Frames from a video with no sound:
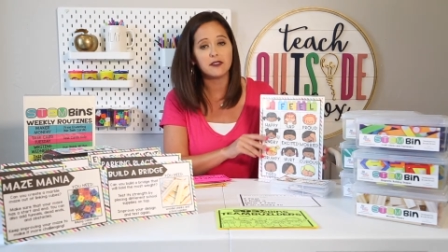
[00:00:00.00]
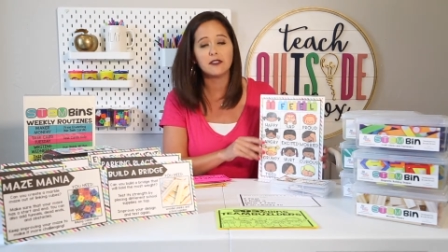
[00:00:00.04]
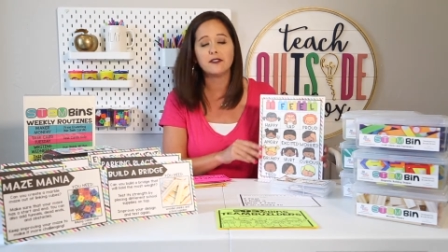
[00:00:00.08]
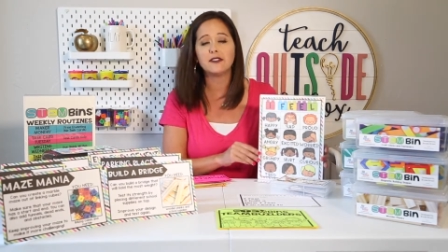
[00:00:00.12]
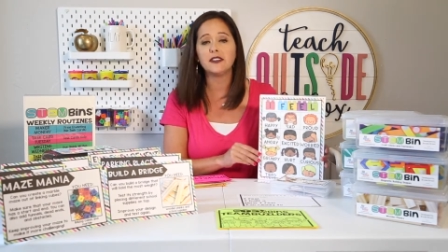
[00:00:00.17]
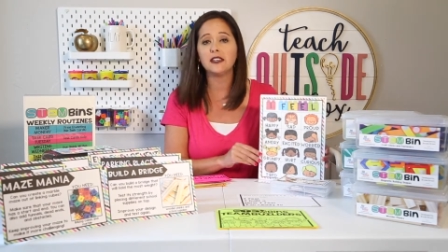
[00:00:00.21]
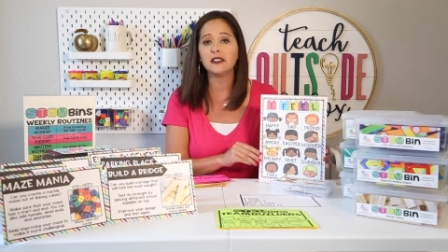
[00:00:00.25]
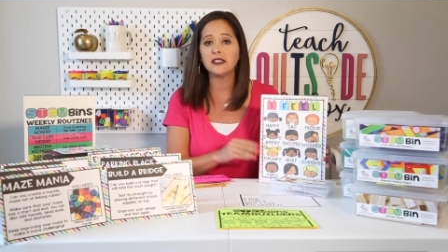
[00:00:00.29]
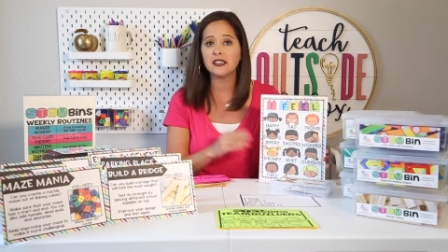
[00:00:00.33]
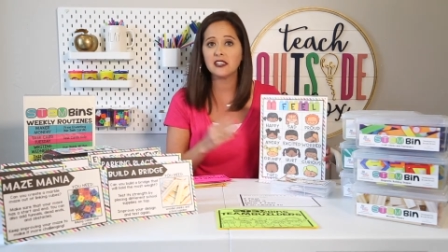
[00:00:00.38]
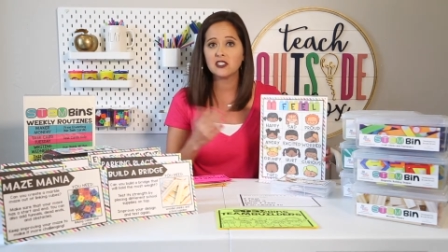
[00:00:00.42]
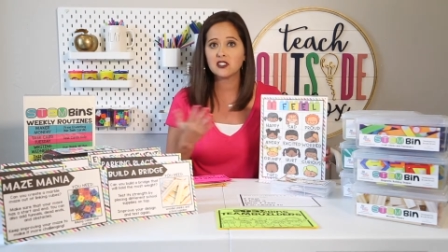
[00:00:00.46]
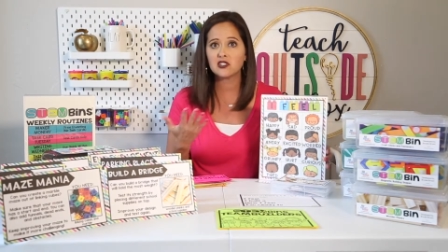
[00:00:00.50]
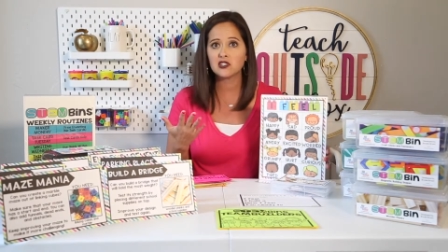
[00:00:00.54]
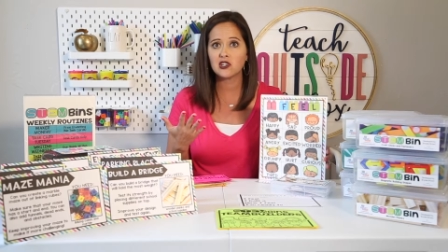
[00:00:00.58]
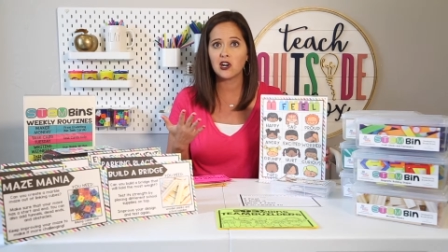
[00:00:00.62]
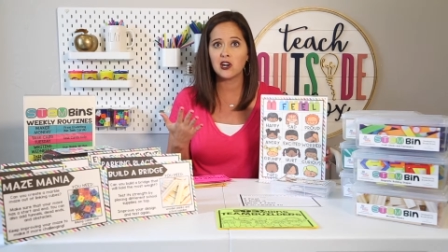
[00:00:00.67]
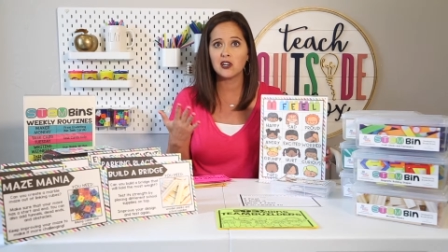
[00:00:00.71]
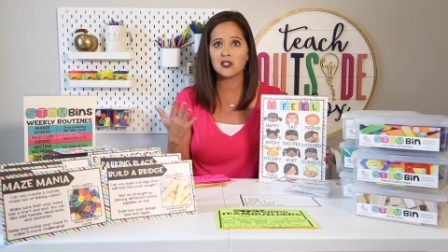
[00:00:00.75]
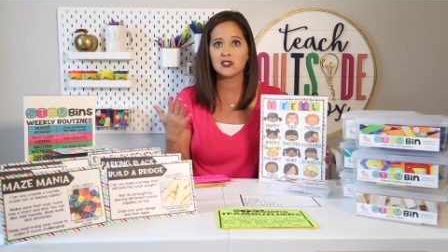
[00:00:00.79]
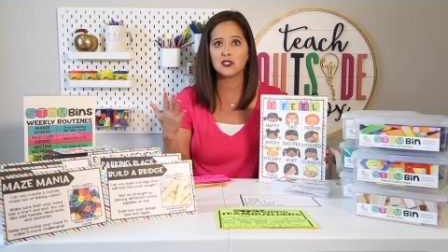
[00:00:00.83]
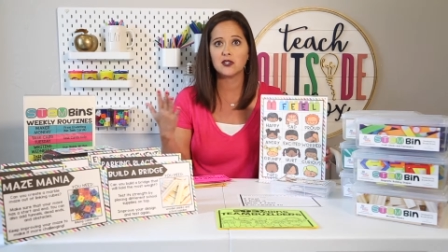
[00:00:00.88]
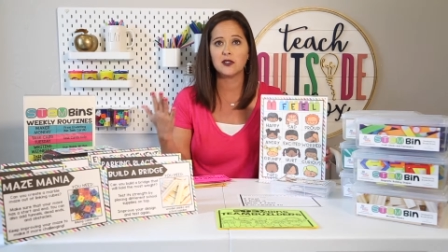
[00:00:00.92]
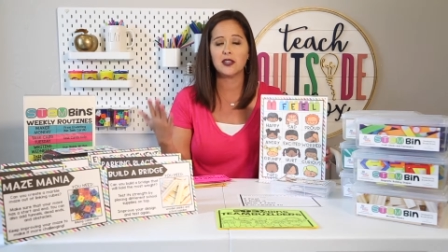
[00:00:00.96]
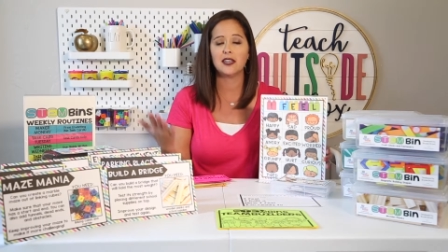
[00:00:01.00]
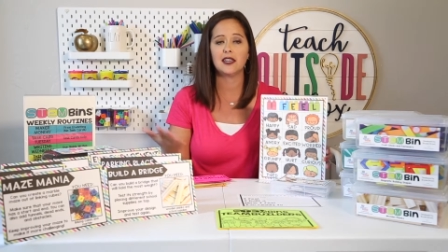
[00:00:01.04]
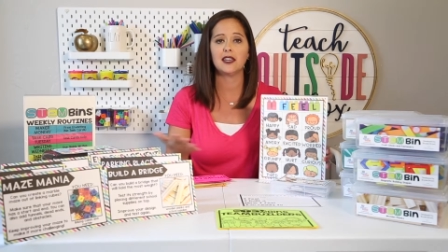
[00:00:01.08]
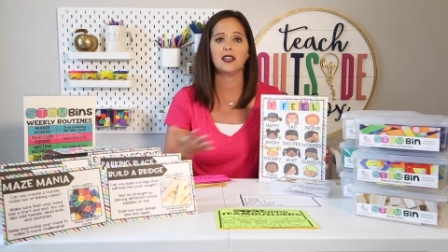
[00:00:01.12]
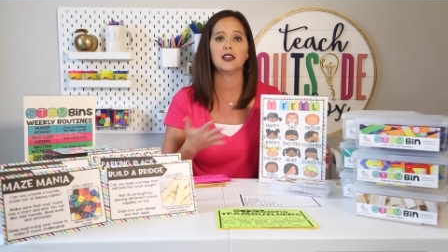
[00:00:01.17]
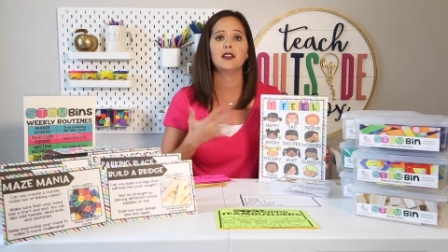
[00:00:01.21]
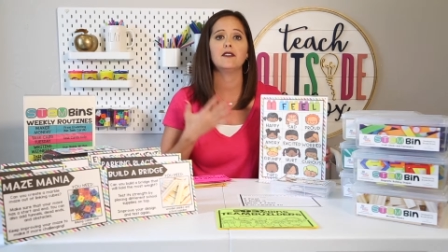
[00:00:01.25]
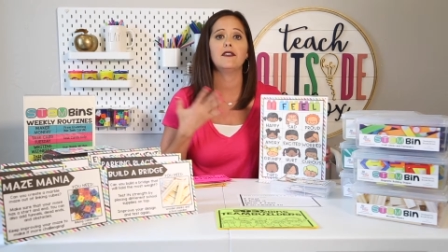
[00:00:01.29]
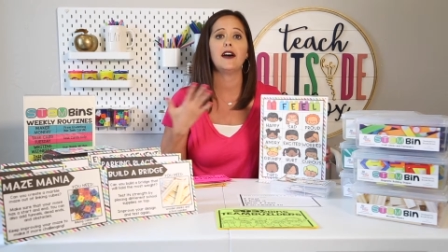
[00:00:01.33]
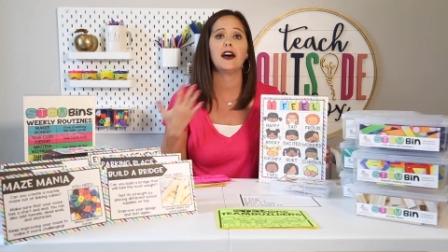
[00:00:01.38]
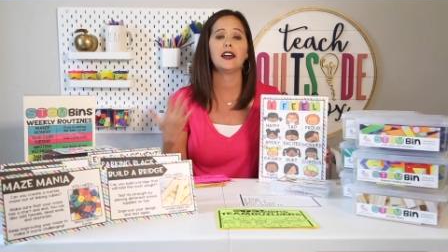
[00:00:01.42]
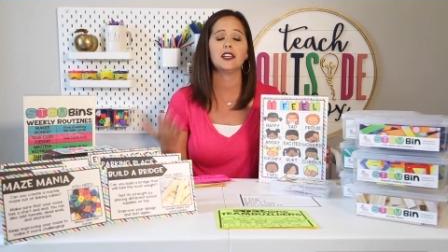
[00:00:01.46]
a feelings chart so they can
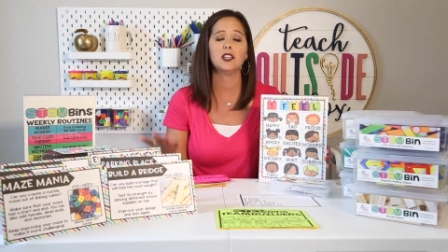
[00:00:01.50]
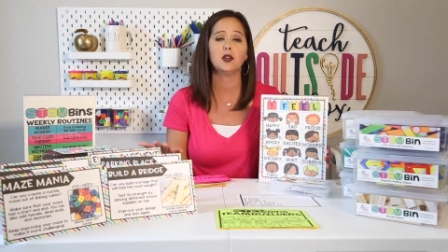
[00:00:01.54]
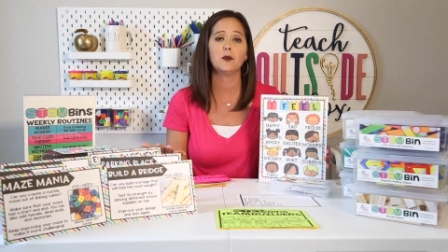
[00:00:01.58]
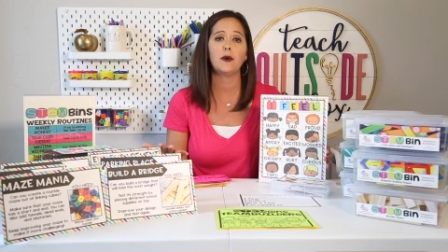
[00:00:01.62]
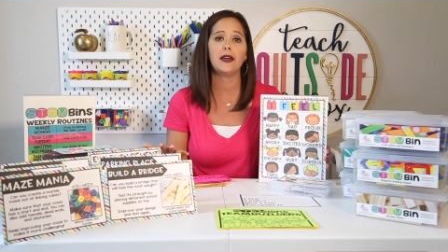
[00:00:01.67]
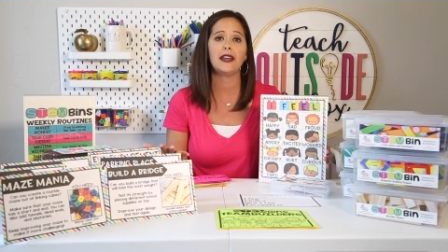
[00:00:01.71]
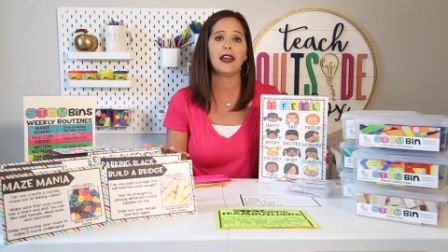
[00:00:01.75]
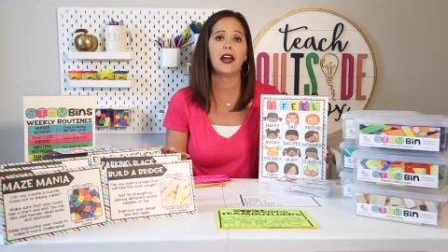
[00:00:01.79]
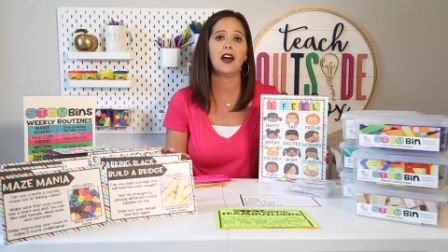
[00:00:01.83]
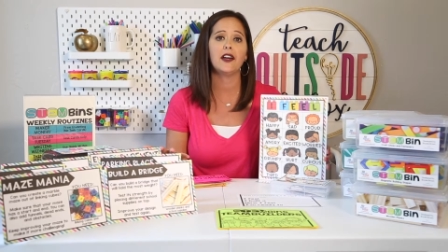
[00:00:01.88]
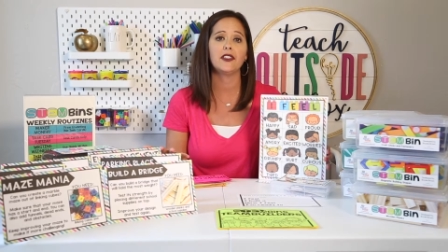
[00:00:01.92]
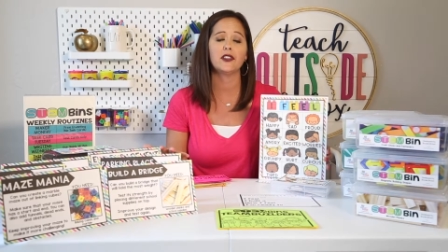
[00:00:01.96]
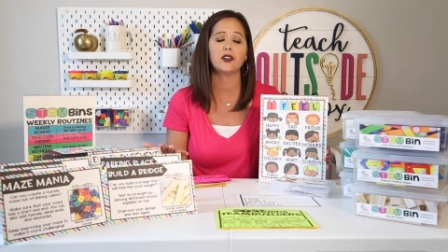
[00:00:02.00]
evaluate how